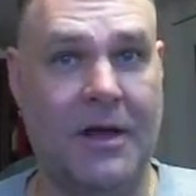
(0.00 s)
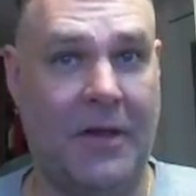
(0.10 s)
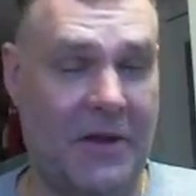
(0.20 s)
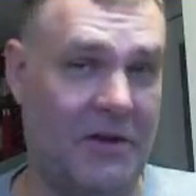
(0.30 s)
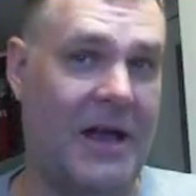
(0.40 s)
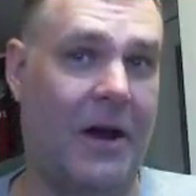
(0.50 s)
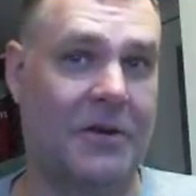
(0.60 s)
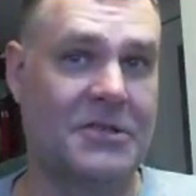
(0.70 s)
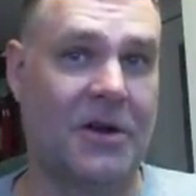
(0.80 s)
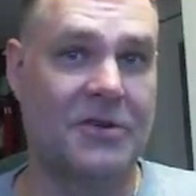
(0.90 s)
and their
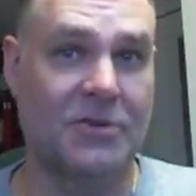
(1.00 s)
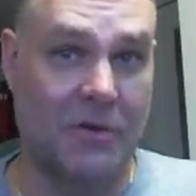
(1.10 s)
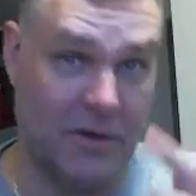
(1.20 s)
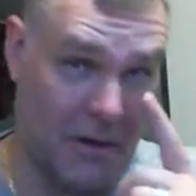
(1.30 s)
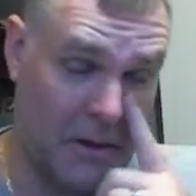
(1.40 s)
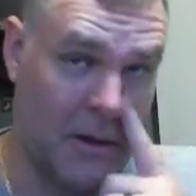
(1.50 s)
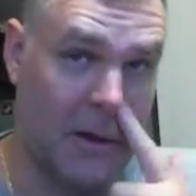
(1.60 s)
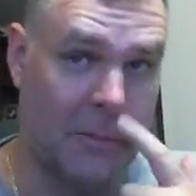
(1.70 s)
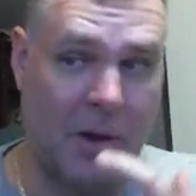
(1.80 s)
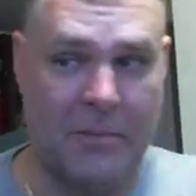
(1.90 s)
counter starts over,
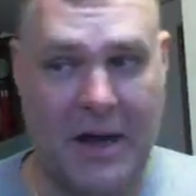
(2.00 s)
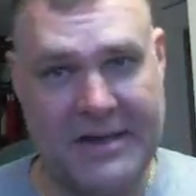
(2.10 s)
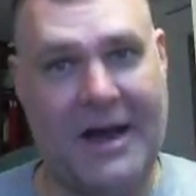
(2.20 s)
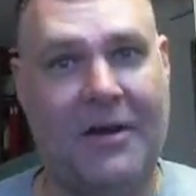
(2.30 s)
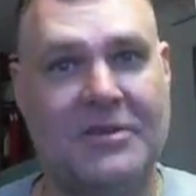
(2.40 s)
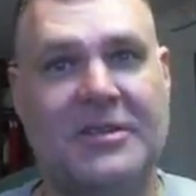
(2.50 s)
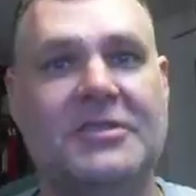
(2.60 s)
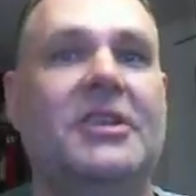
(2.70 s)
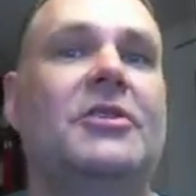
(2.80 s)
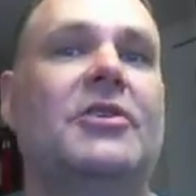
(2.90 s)
but my counters
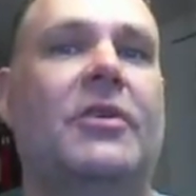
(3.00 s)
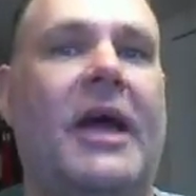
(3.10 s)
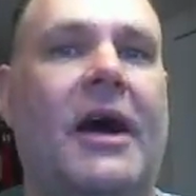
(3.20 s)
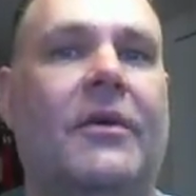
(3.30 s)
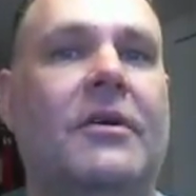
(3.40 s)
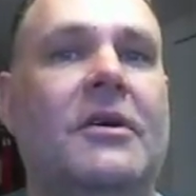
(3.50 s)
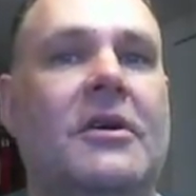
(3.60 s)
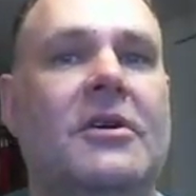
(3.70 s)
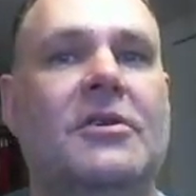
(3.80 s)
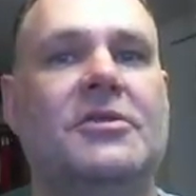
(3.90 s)
continue to go down.
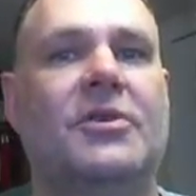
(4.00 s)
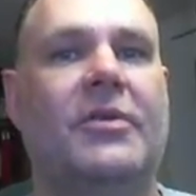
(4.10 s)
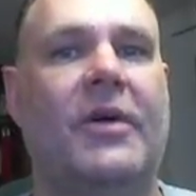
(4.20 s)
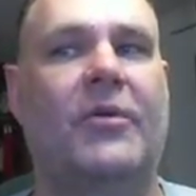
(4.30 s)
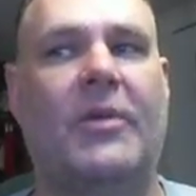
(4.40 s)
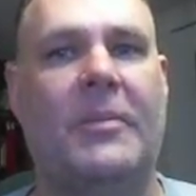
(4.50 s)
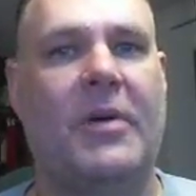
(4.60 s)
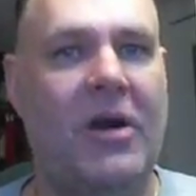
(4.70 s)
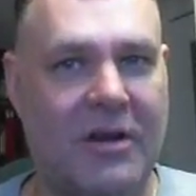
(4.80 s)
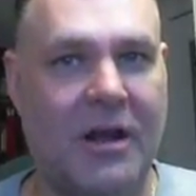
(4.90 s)
So then when my
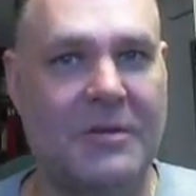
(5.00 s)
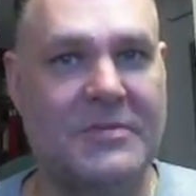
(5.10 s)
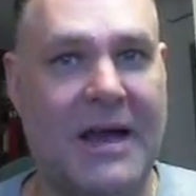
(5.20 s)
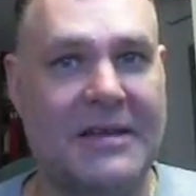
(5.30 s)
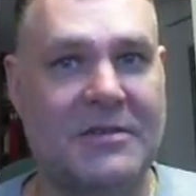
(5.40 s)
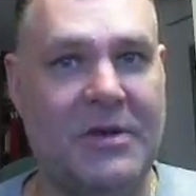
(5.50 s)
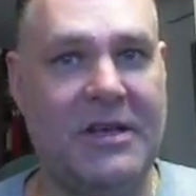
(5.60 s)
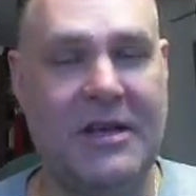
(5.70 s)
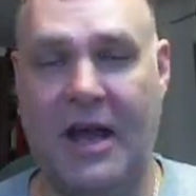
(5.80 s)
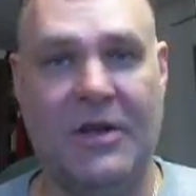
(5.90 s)
partner comes back to
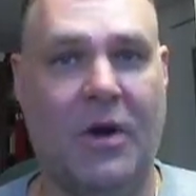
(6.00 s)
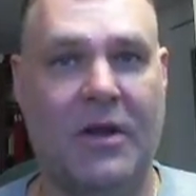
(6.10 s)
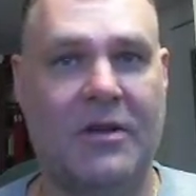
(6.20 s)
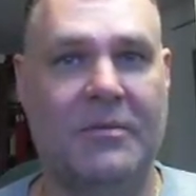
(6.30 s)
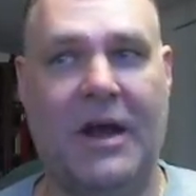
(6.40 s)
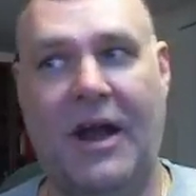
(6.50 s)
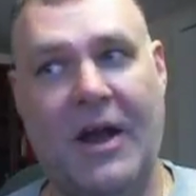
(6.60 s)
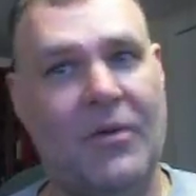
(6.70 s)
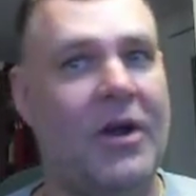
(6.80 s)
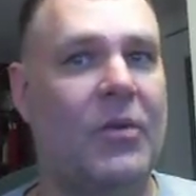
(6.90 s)
me, any one of them, and
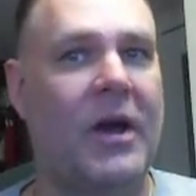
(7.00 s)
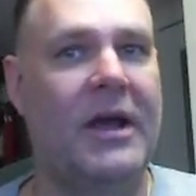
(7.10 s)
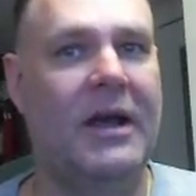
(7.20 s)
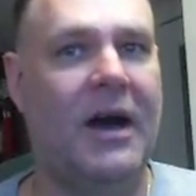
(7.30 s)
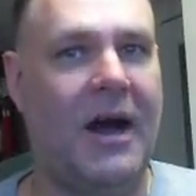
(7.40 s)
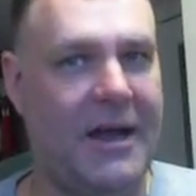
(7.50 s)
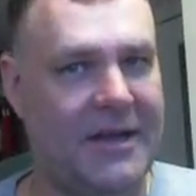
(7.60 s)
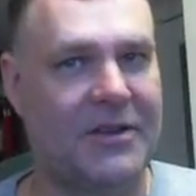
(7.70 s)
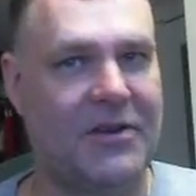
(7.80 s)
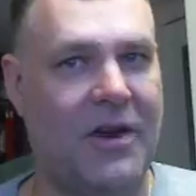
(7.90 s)
I run away, I
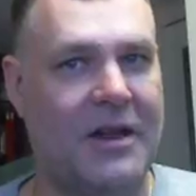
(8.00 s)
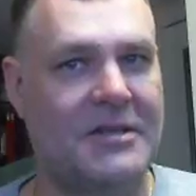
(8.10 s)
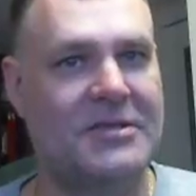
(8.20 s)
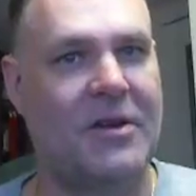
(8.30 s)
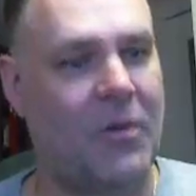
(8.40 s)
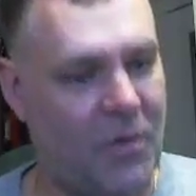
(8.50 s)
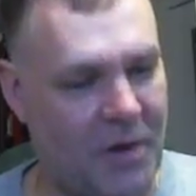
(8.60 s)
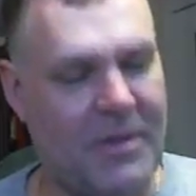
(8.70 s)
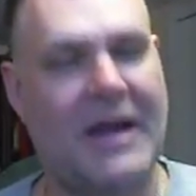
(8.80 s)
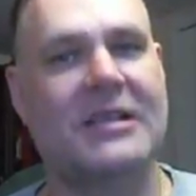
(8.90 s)
get the credits,
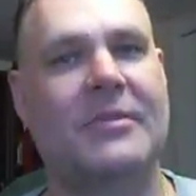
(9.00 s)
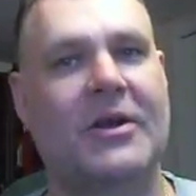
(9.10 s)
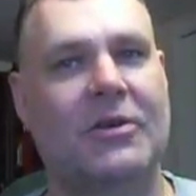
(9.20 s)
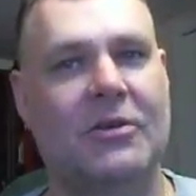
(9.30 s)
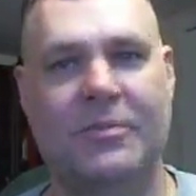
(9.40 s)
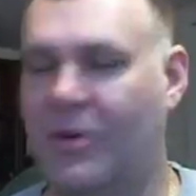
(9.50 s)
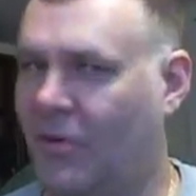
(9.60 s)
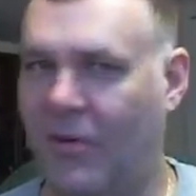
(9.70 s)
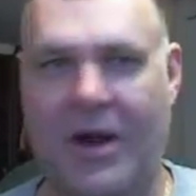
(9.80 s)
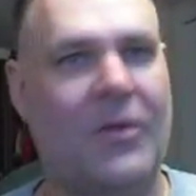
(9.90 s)
run back to my group,
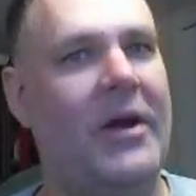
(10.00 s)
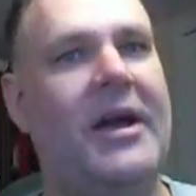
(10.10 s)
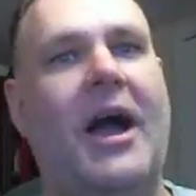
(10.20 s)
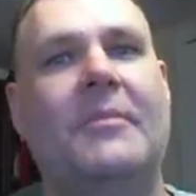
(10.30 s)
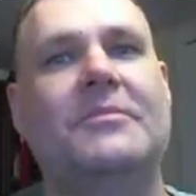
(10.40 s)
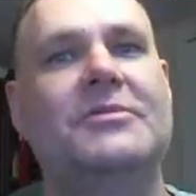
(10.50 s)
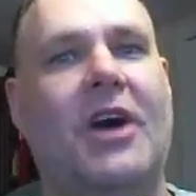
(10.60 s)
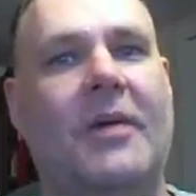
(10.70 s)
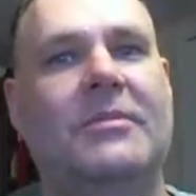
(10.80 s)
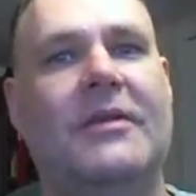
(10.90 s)
right away I'm
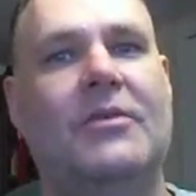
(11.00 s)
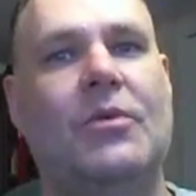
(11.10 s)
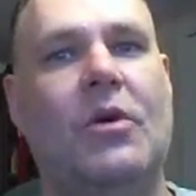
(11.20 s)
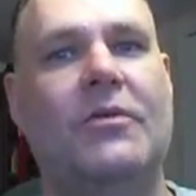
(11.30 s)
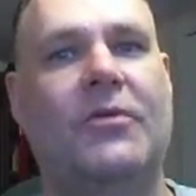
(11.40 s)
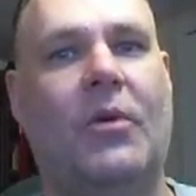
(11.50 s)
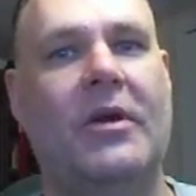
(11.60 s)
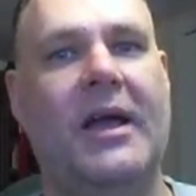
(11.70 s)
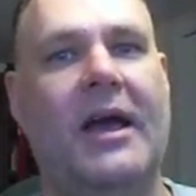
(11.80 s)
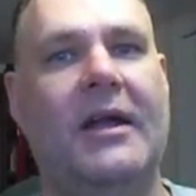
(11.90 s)
top level Rogue
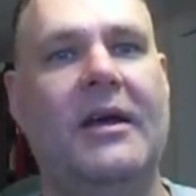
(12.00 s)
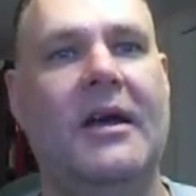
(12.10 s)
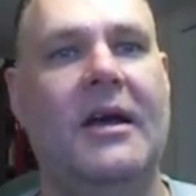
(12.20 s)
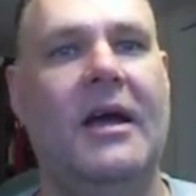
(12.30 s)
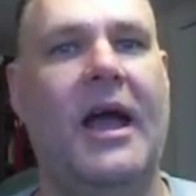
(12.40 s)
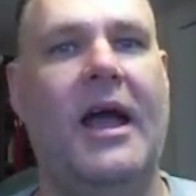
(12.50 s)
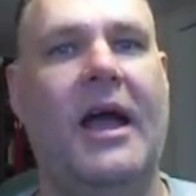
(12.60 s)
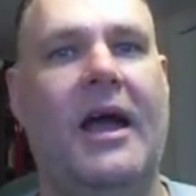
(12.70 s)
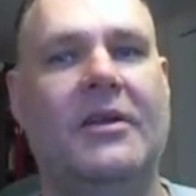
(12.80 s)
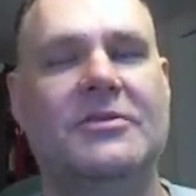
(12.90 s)
4 again.
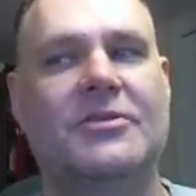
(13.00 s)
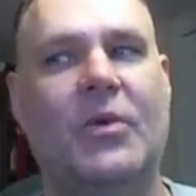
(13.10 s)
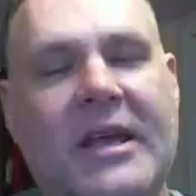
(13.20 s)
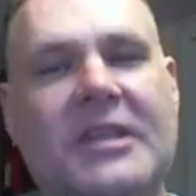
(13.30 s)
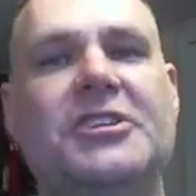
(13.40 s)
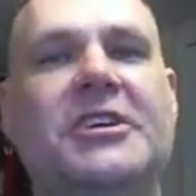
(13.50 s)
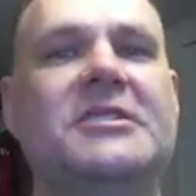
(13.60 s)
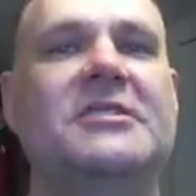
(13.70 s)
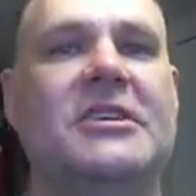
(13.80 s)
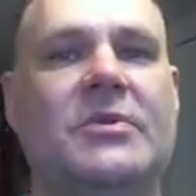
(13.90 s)
And so can
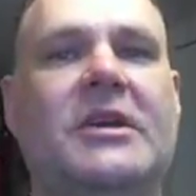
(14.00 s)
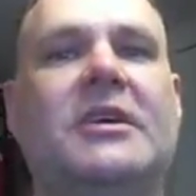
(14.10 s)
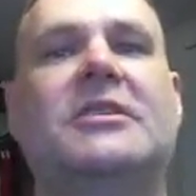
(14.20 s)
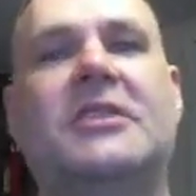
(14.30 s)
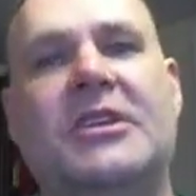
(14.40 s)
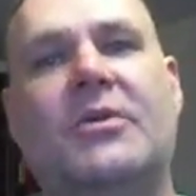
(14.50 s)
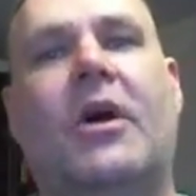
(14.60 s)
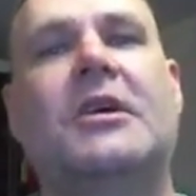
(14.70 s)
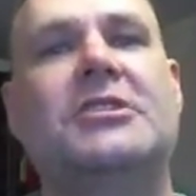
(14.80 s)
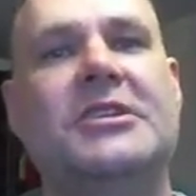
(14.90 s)
cheese this. We can continue
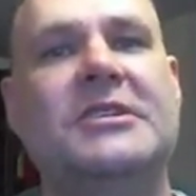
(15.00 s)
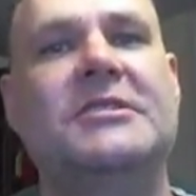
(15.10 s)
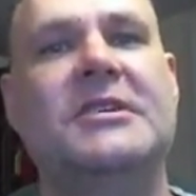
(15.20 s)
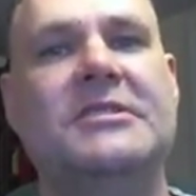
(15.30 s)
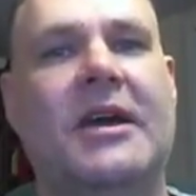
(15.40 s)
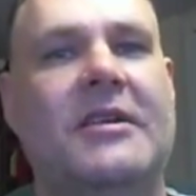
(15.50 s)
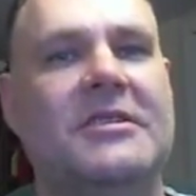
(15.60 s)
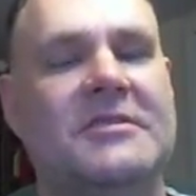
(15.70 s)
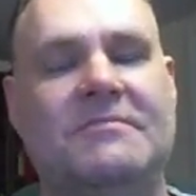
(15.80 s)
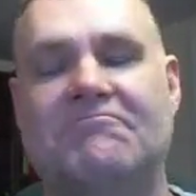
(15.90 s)
on and cheese this and
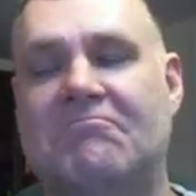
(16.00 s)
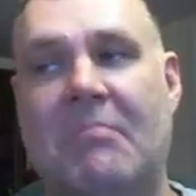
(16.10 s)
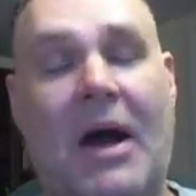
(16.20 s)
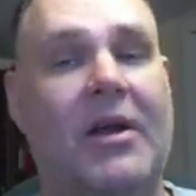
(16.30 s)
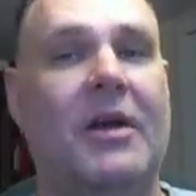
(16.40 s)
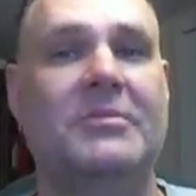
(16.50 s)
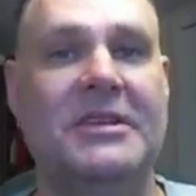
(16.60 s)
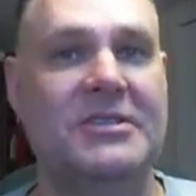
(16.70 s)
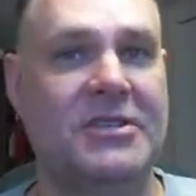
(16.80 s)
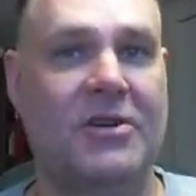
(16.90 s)
just mount up
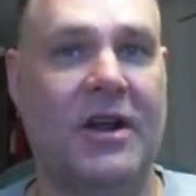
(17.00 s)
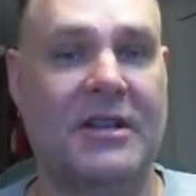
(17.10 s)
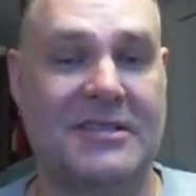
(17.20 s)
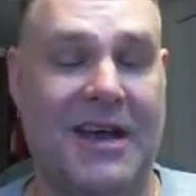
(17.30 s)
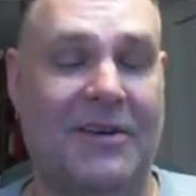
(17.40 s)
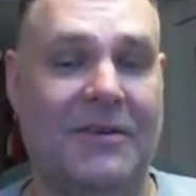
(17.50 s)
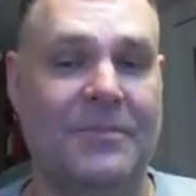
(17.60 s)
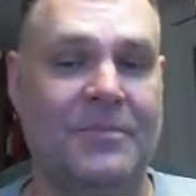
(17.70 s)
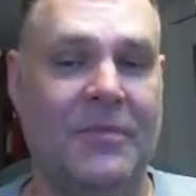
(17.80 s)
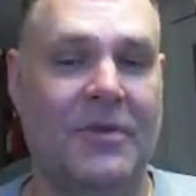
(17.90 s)
DZ credits. Now,
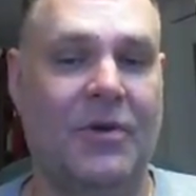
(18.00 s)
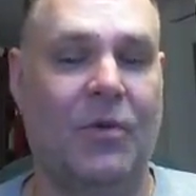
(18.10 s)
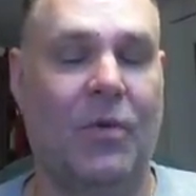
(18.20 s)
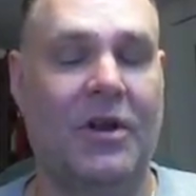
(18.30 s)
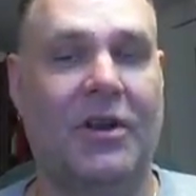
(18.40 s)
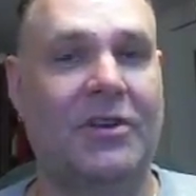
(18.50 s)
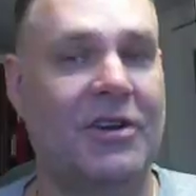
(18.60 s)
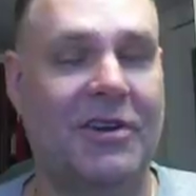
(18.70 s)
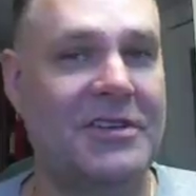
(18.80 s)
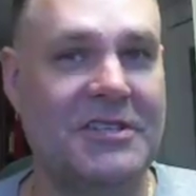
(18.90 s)
what are
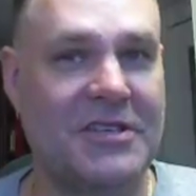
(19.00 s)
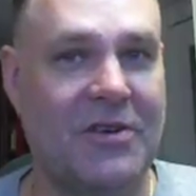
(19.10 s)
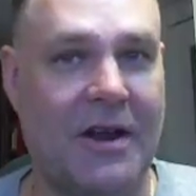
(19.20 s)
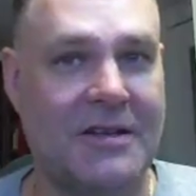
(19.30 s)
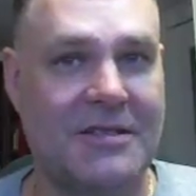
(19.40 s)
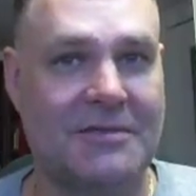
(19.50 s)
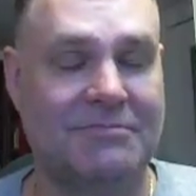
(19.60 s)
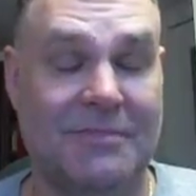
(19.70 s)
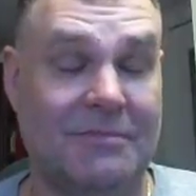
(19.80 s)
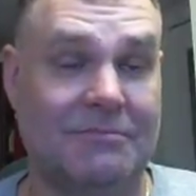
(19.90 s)
good or DZ credits?
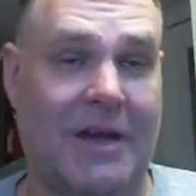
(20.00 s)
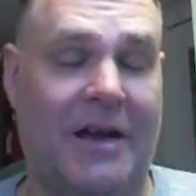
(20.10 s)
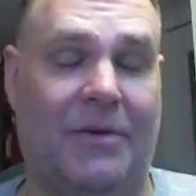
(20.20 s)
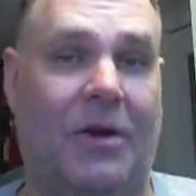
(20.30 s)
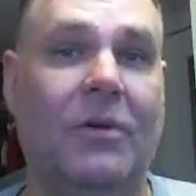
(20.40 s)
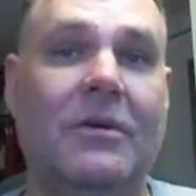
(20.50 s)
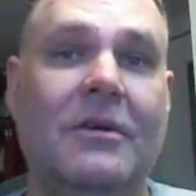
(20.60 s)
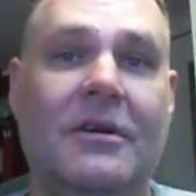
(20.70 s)
I don't know.